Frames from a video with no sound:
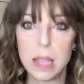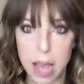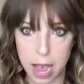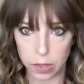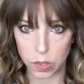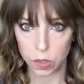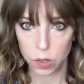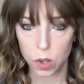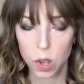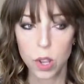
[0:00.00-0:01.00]

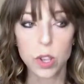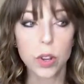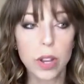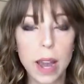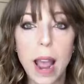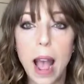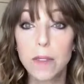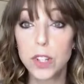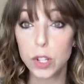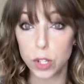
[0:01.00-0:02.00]
yes, you're gonna
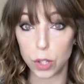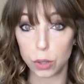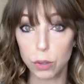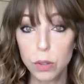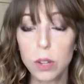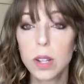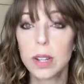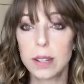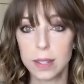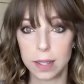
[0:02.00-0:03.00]
have to do
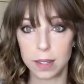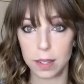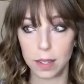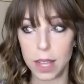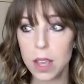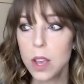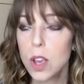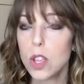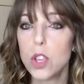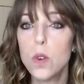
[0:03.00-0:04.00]
consistently.
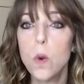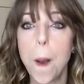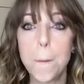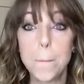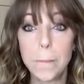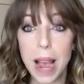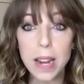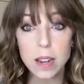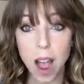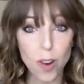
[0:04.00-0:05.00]
You
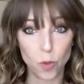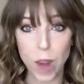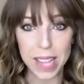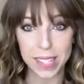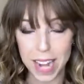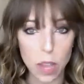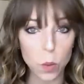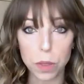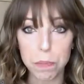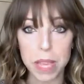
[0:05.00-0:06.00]
might not
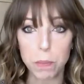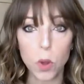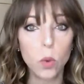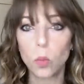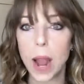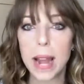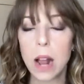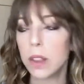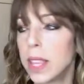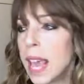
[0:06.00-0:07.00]
resonate with people right
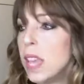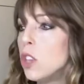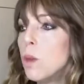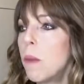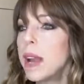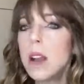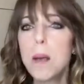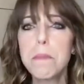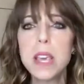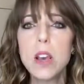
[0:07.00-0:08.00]
of the gate. You might
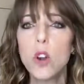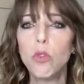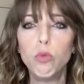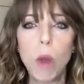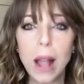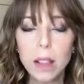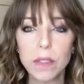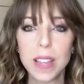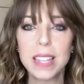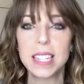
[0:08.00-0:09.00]
not be
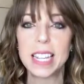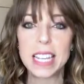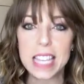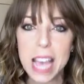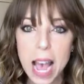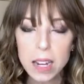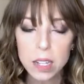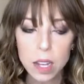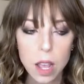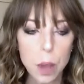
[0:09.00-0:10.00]
relevant
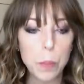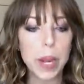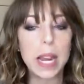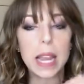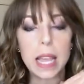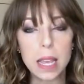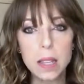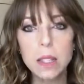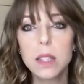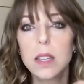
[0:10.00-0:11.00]
yet, but it
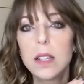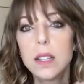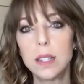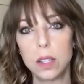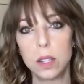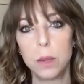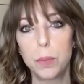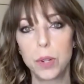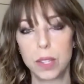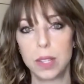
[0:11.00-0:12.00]
is the
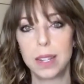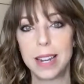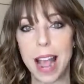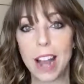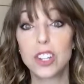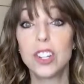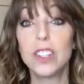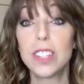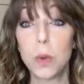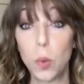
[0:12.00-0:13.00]
consistent, persistent
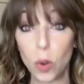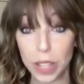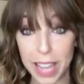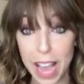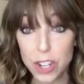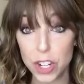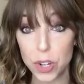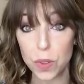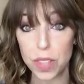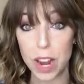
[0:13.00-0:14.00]
actions that will
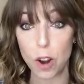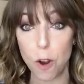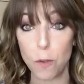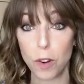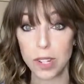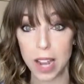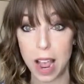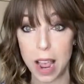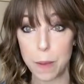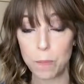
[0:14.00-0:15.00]
get you there over
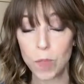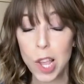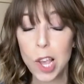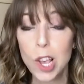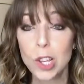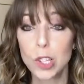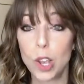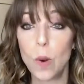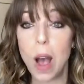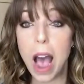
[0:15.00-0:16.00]
time.
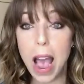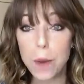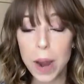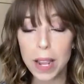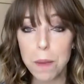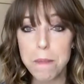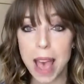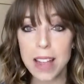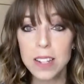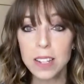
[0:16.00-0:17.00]
So I
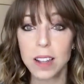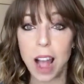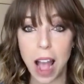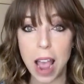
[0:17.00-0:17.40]
recommend